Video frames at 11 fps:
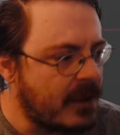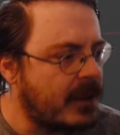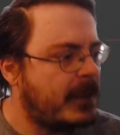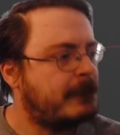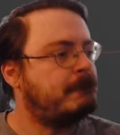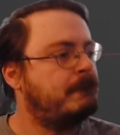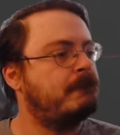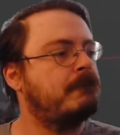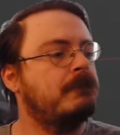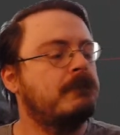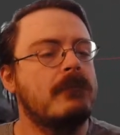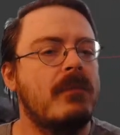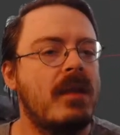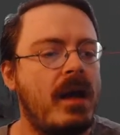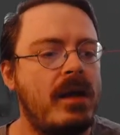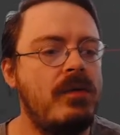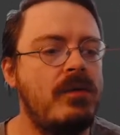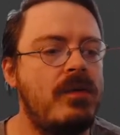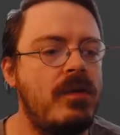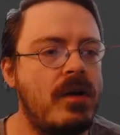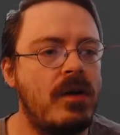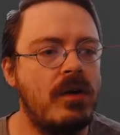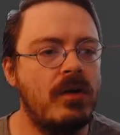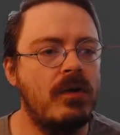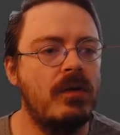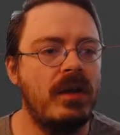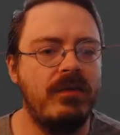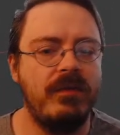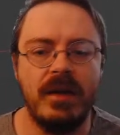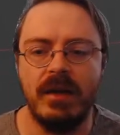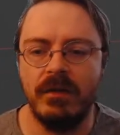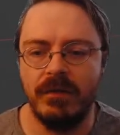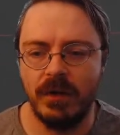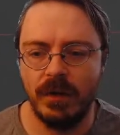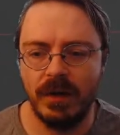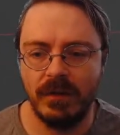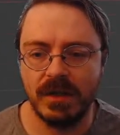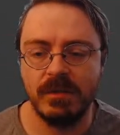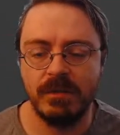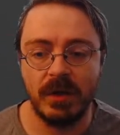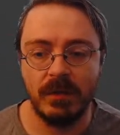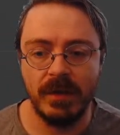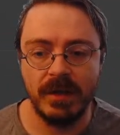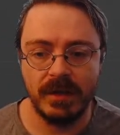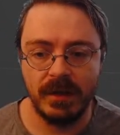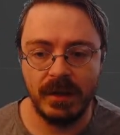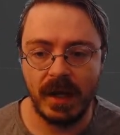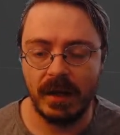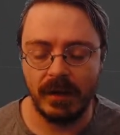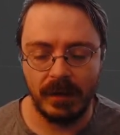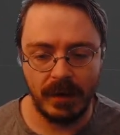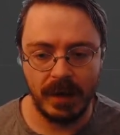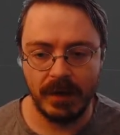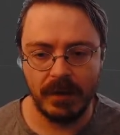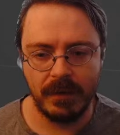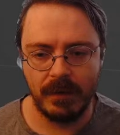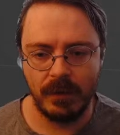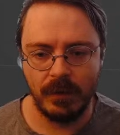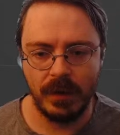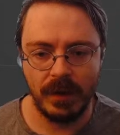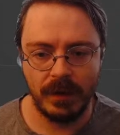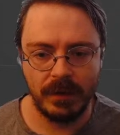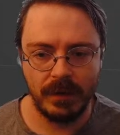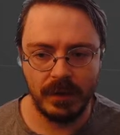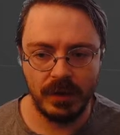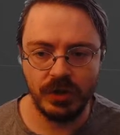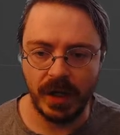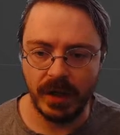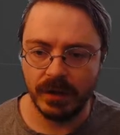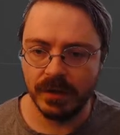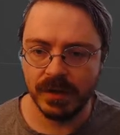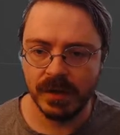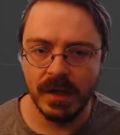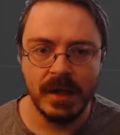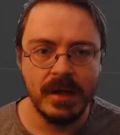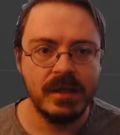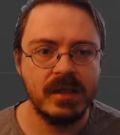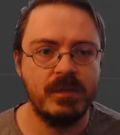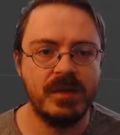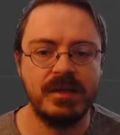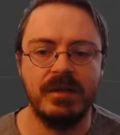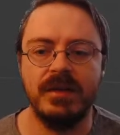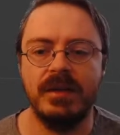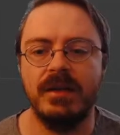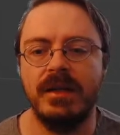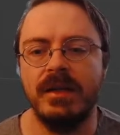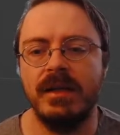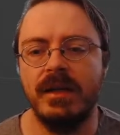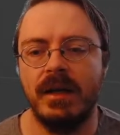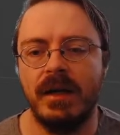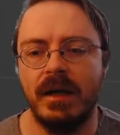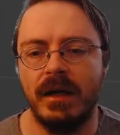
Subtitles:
Um, I don't know if any of you have experimented at length with shaders, specifically